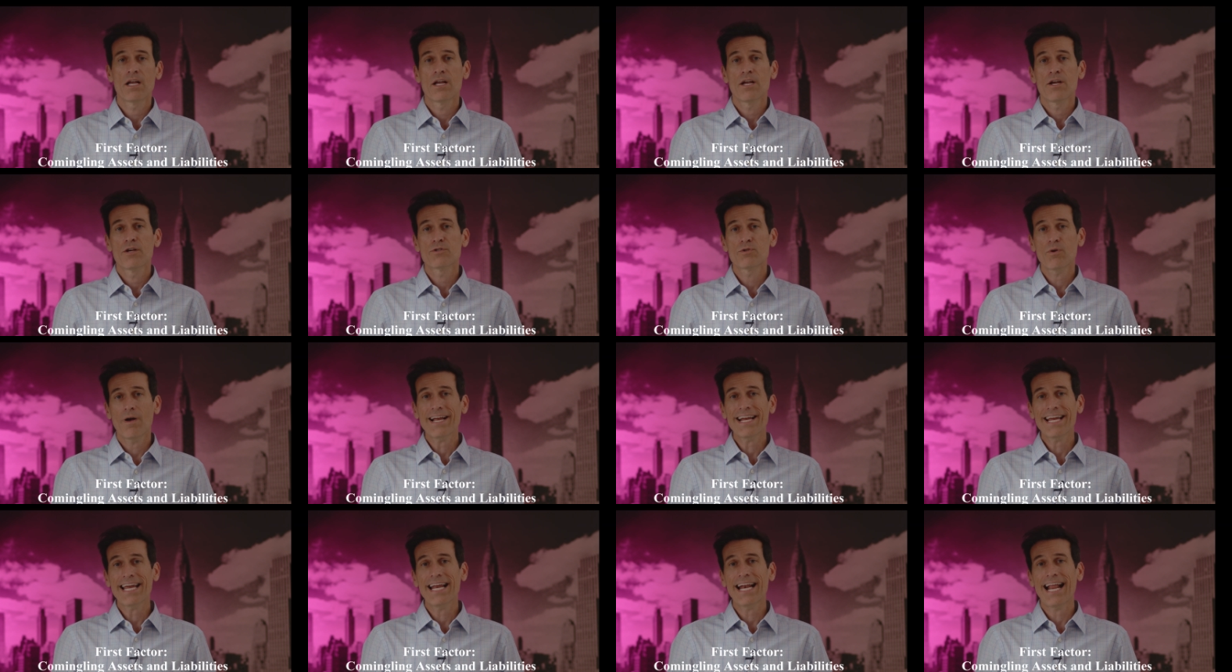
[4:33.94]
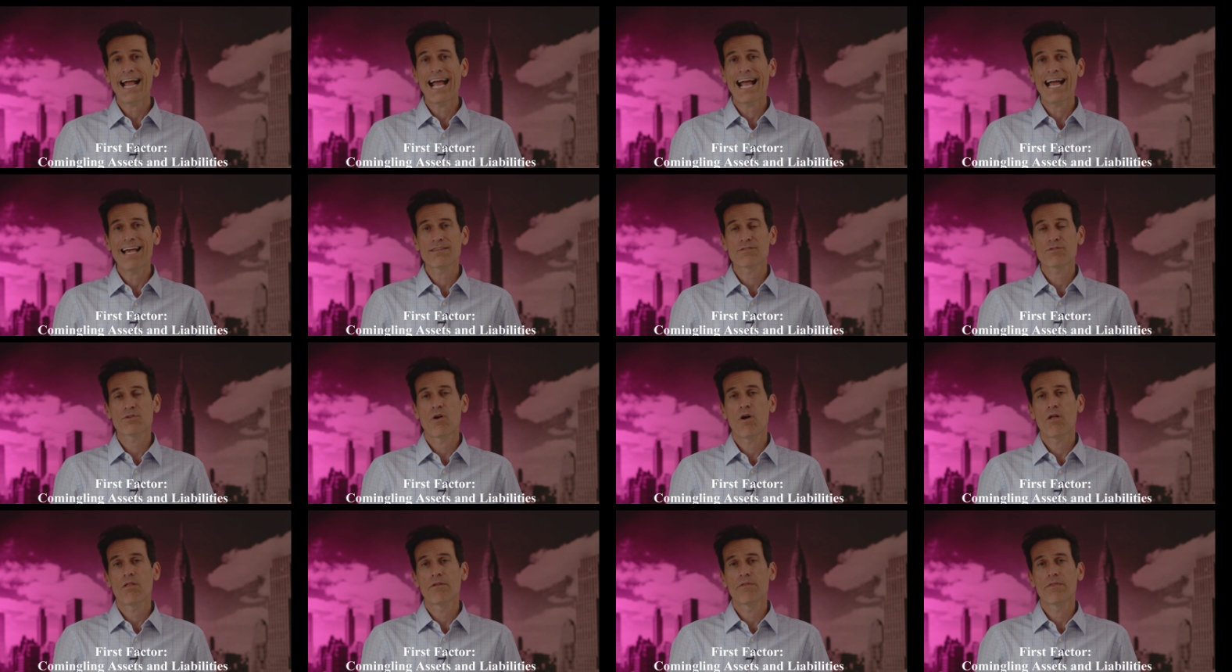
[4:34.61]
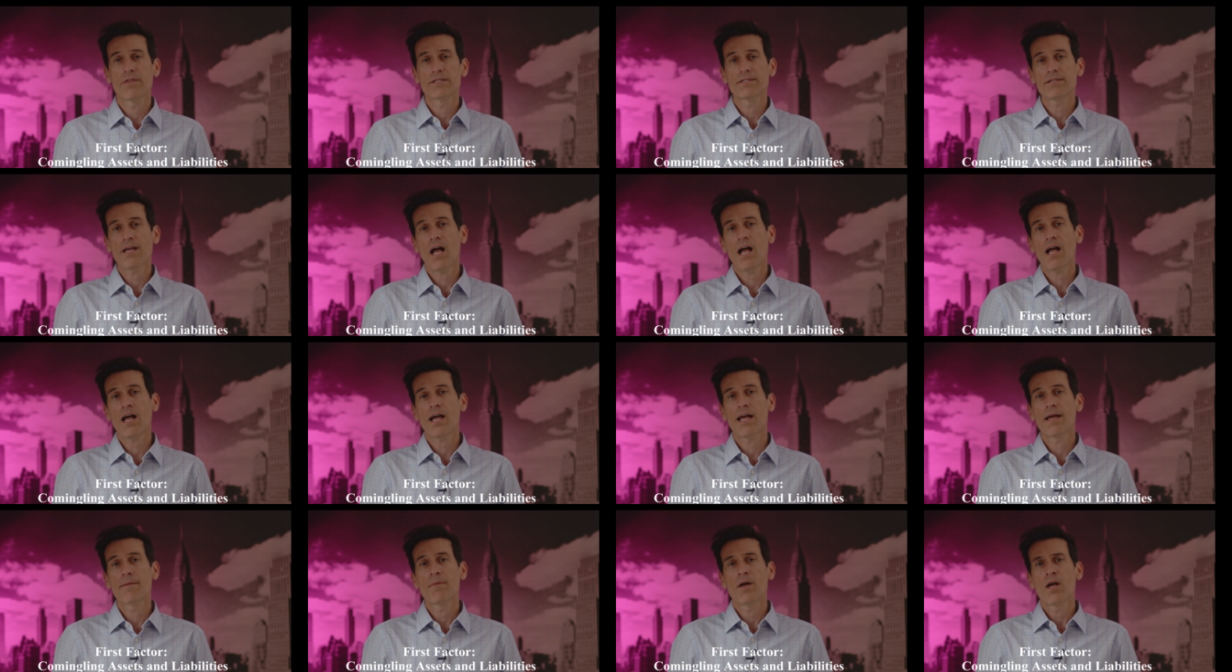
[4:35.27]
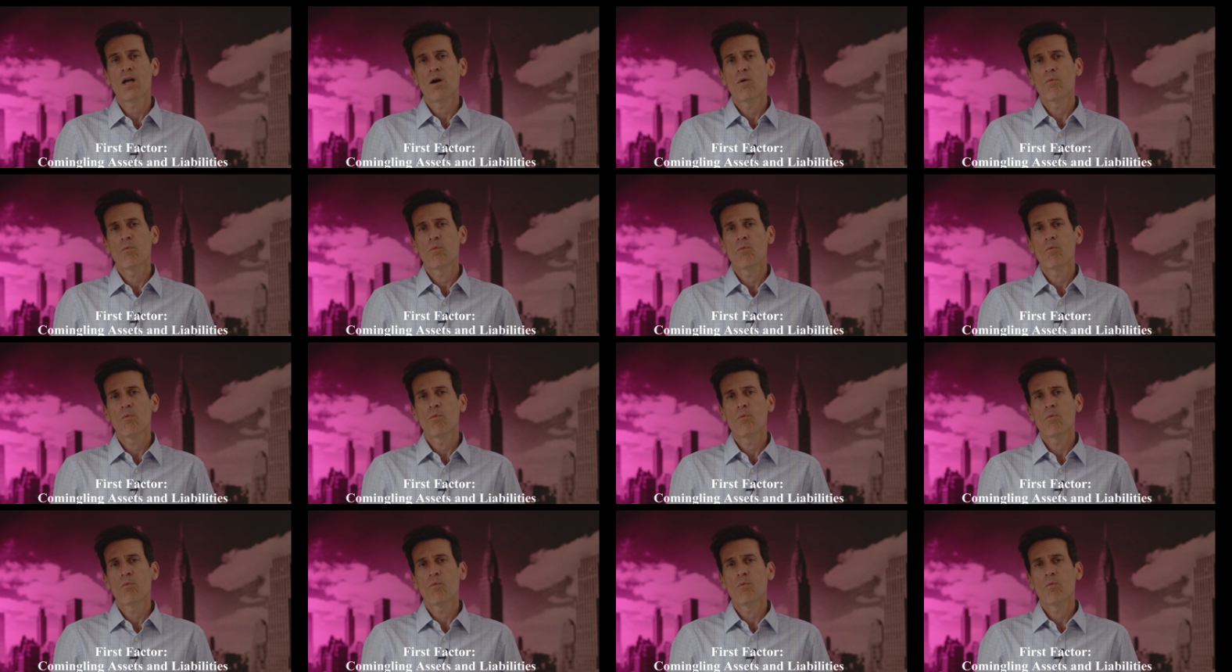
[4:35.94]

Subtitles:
So I get asked all of the time,